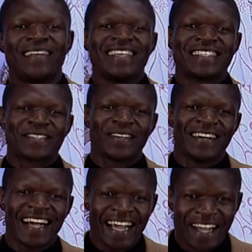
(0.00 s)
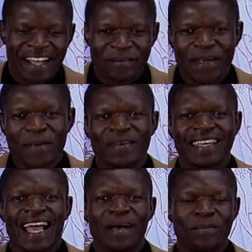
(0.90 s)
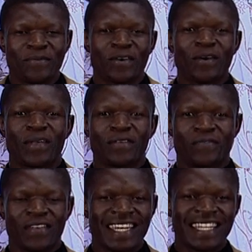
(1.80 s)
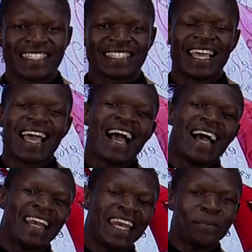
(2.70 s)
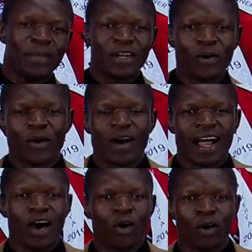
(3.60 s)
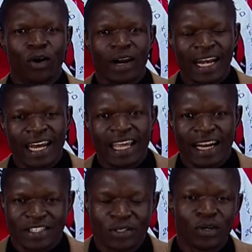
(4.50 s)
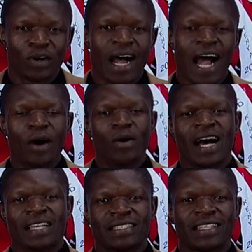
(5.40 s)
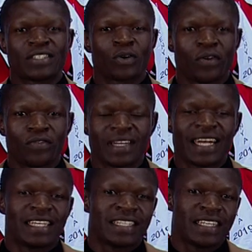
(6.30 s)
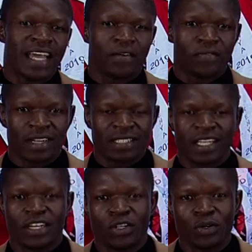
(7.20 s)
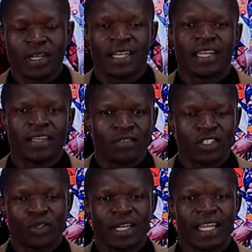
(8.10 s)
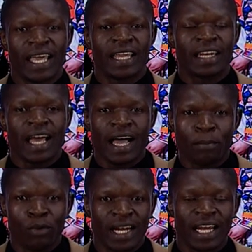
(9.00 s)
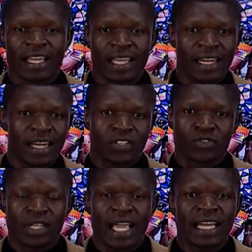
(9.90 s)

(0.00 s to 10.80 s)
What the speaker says: So maybe before we finish, let me know or let us know how has this COVID-19 affected you individually and modeling industry at